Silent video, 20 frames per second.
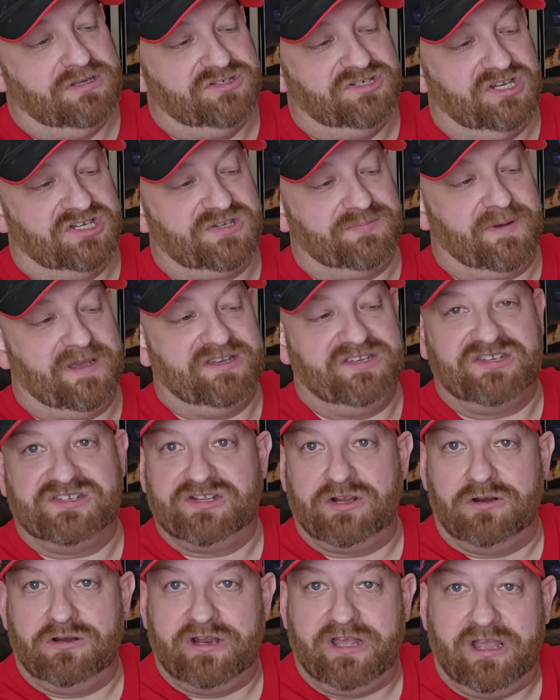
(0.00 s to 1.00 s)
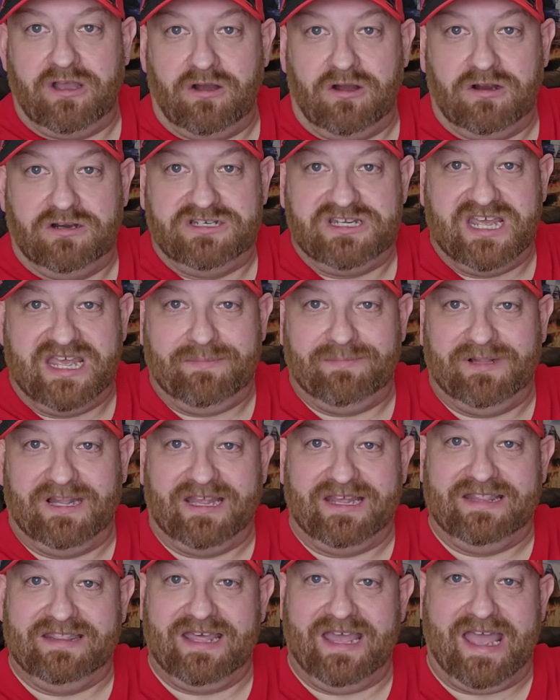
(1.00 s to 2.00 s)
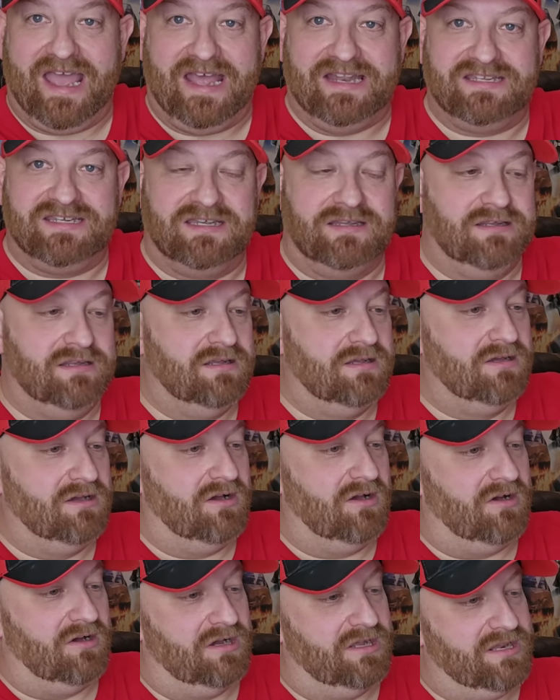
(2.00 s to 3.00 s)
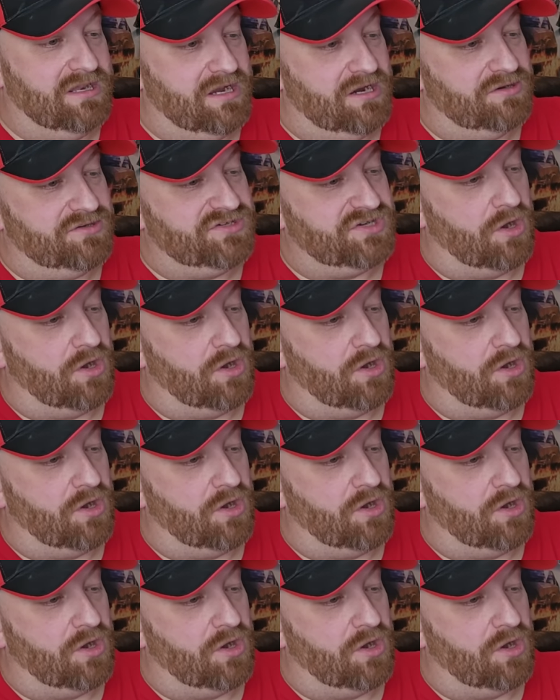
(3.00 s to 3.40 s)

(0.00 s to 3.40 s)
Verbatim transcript: just by starting our tape like that on there.